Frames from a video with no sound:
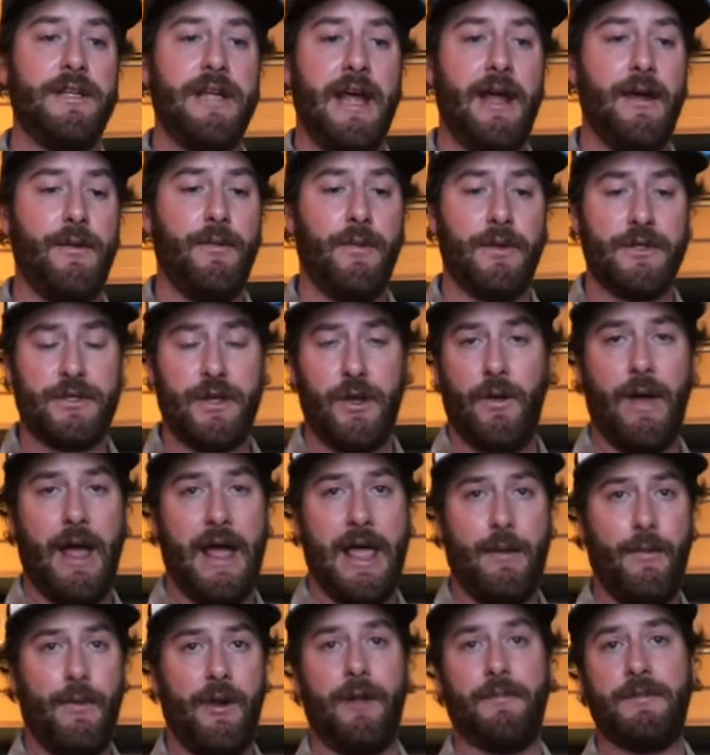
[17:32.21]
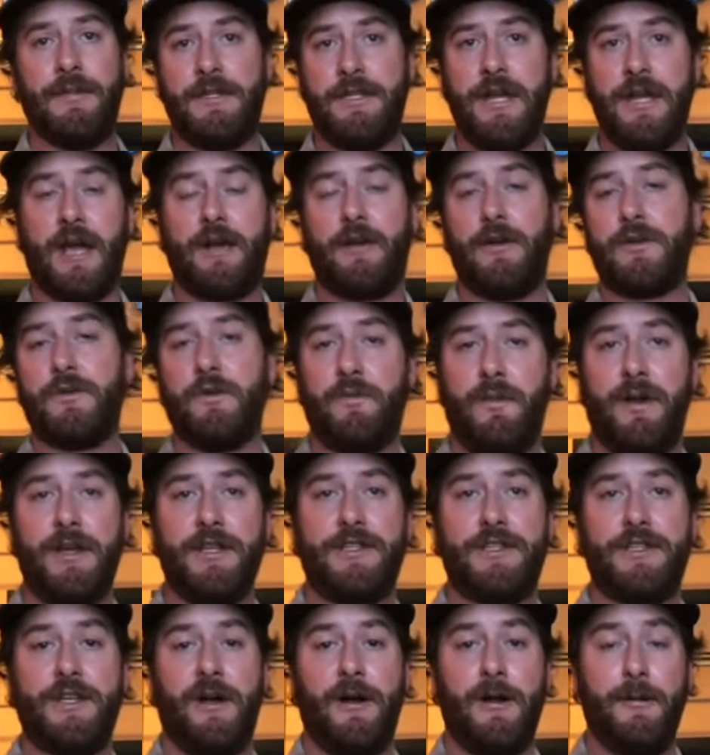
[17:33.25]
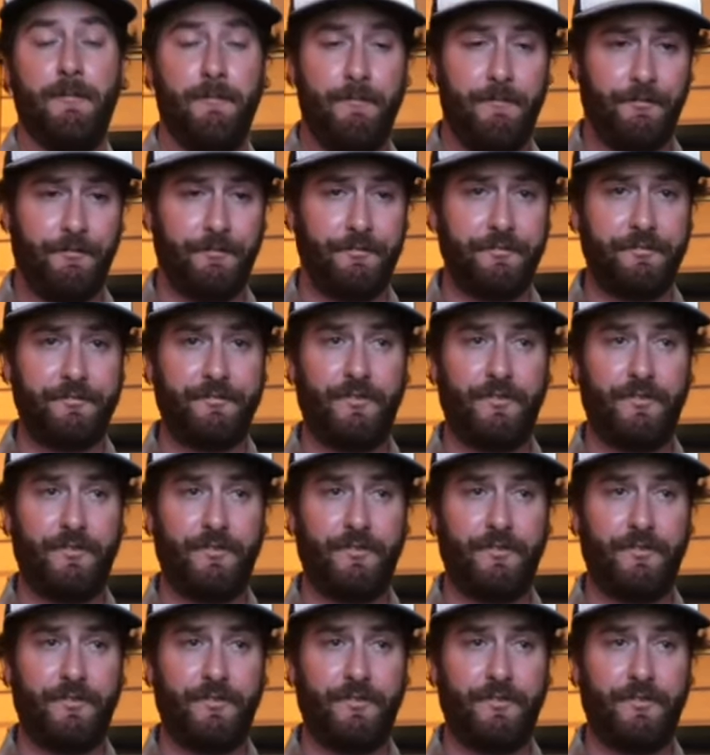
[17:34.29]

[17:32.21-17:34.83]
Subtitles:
And one day I went up to Deckers with my son,